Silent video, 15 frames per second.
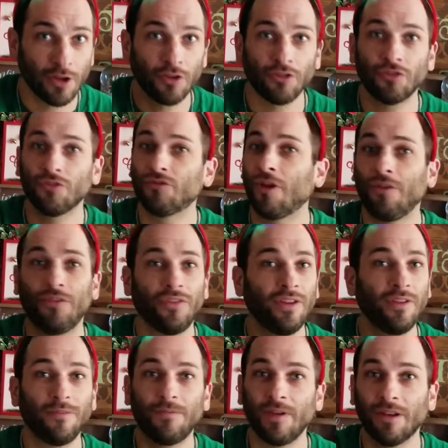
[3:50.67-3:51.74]
So don't
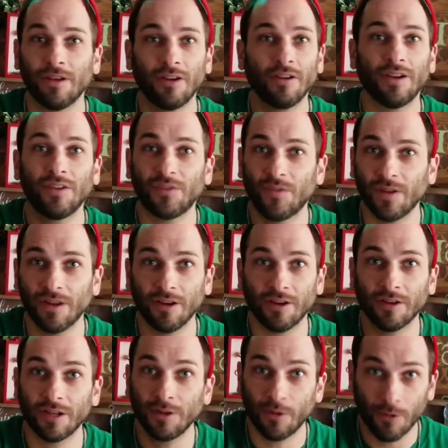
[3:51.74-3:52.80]
see failure as
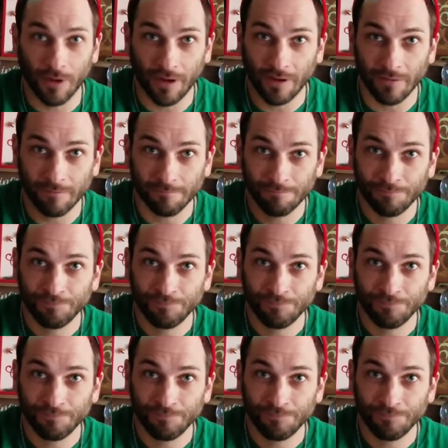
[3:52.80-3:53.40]
failure and quit.